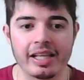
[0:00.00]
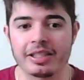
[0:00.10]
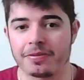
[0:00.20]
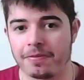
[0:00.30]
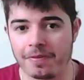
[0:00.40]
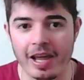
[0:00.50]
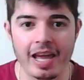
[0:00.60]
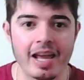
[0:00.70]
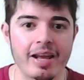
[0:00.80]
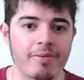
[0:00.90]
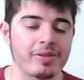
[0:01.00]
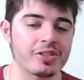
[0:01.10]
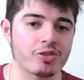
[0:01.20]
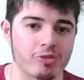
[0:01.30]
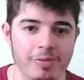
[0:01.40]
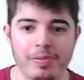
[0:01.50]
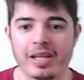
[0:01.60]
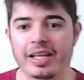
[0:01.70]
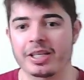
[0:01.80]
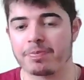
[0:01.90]
his flair, his
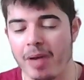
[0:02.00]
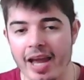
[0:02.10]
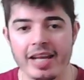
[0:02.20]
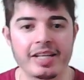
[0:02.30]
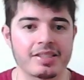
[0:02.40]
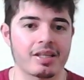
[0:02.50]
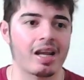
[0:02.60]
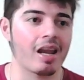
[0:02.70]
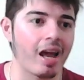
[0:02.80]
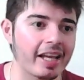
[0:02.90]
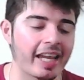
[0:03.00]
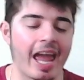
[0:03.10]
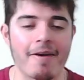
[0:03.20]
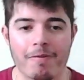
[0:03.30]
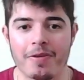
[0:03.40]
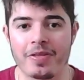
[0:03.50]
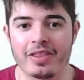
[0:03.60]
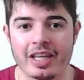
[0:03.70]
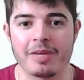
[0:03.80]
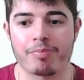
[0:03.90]
dribbling, his pace. I like everything
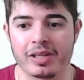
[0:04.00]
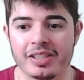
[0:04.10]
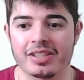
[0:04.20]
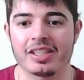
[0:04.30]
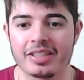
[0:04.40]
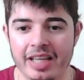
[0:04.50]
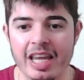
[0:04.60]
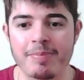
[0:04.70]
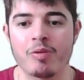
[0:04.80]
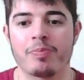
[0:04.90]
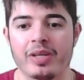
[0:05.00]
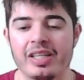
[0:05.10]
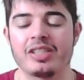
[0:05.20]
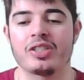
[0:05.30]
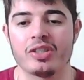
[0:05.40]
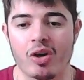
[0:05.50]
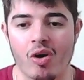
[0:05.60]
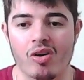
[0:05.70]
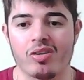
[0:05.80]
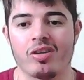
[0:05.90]
that he brings to the table, but he's
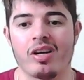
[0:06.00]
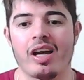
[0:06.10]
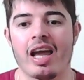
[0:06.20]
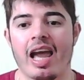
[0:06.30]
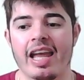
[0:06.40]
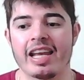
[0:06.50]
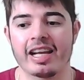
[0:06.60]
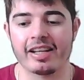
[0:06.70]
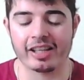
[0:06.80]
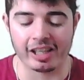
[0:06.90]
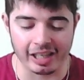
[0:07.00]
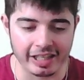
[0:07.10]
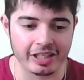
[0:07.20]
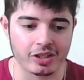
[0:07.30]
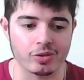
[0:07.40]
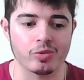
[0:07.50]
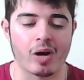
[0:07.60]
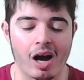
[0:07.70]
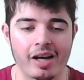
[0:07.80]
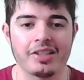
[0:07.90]
not a clinical,
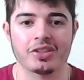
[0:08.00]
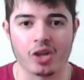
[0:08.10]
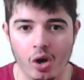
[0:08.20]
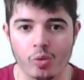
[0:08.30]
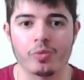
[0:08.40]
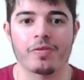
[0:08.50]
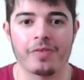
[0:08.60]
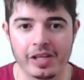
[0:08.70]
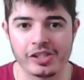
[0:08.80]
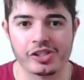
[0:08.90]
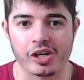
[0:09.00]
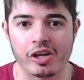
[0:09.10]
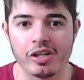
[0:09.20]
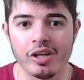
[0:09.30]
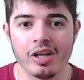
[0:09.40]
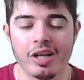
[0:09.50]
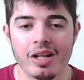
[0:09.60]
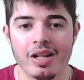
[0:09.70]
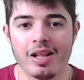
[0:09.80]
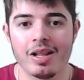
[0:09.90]
ice-cold finisher
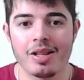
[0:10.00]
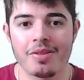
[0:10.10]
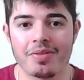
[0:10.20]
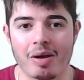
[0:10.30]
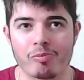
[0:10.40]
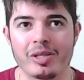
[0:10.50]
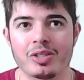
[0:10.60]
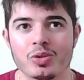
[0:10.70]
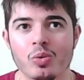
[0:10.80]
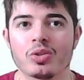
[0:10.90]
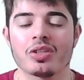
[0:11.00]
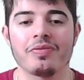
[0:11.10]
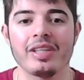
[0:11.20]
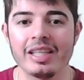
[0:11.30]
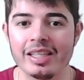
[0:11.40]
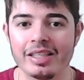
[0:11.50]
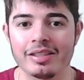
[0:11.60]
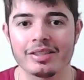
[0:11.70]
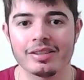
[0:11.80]
that we sort of need.